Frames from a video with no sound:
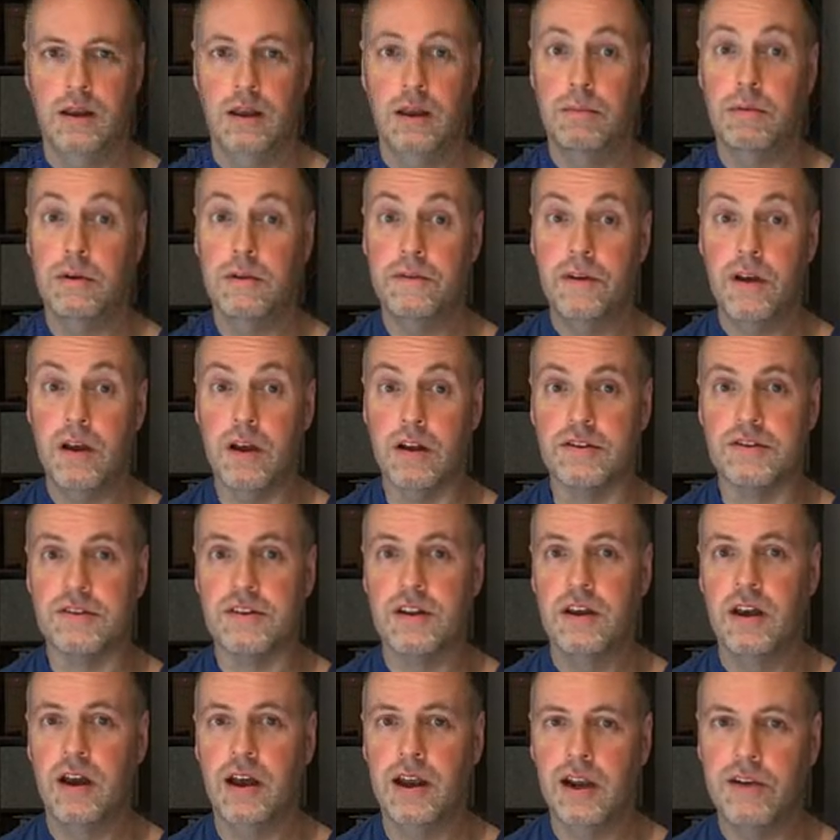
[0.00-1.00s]
But first,
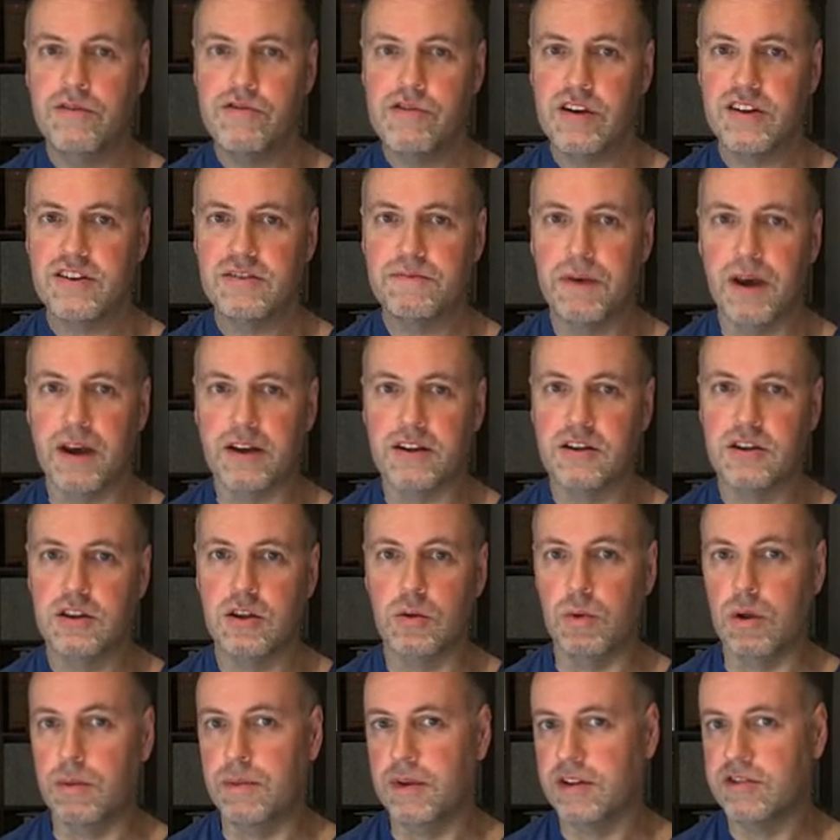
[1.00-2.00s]
another aspect that
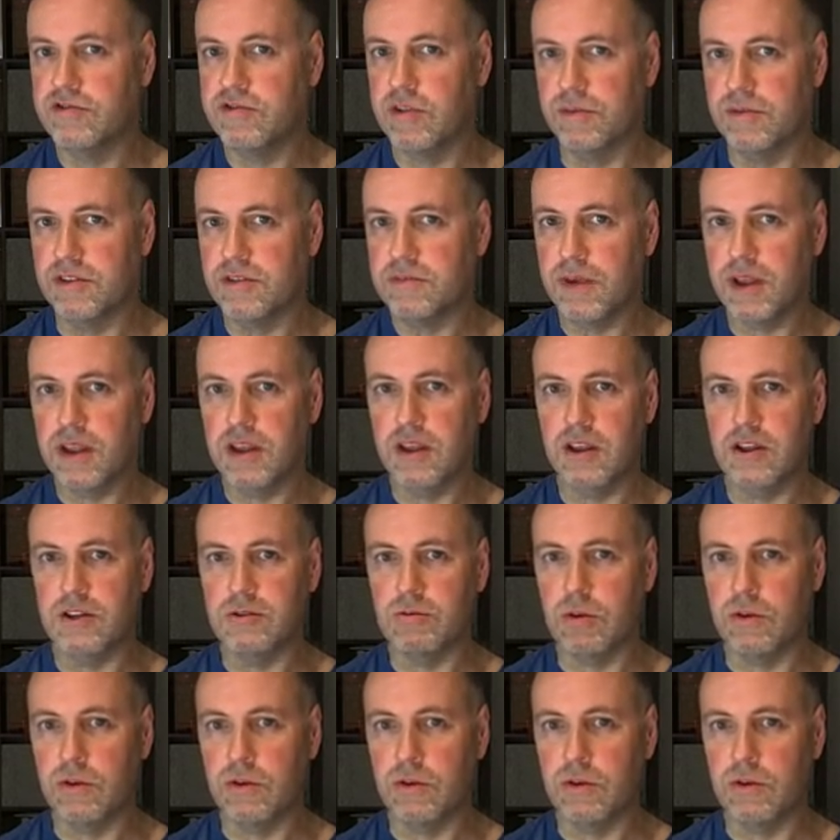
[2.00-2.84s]
we miss from speaking to a